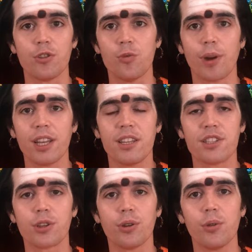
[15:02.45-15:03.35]
You might
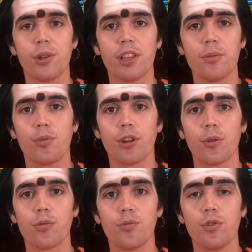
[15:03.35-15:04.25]
disagree with it, but
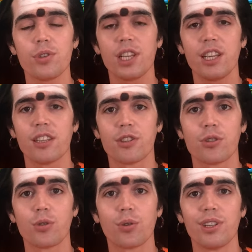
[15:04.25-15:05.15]
abusing it
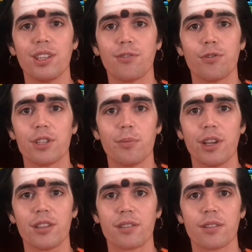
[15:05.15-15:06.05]
is a totally different
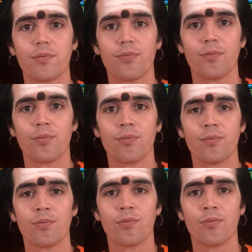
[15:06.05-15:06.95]
space.
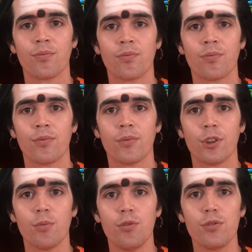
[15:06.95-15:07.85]

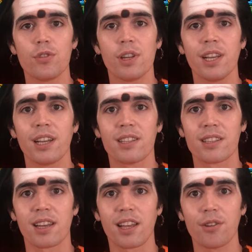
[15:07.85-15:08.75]
Abusing and
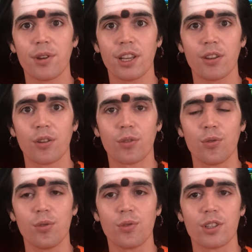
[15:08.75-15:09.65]
slandering a
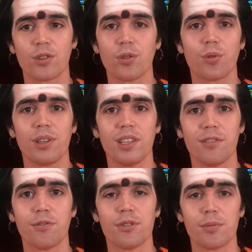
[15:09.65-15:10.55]
guru is a totally
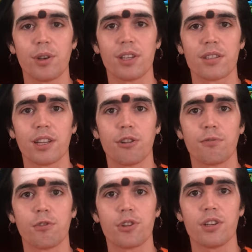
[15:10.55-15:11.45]
different space. And
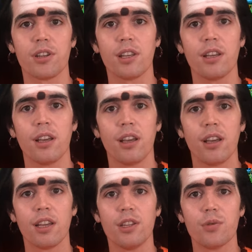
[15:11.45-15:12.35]
unfortunately,
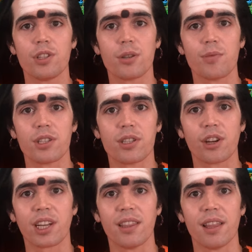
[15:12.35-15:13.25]
Hinduism is
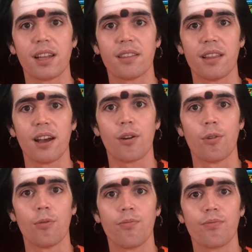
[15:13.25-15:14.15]
stuck in that
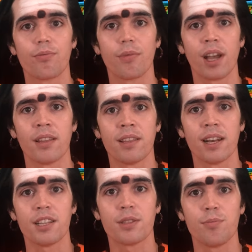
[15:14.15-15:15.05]
now. And
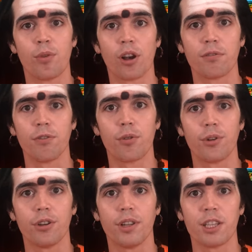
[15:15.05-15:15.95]
that is brought
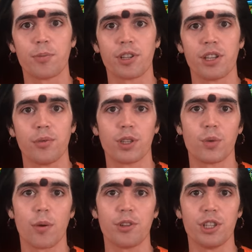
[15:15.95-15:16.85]
forward, especially with
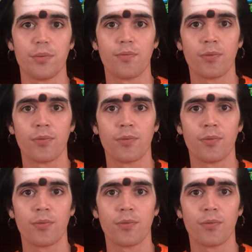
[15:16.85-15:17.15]
Swamiji.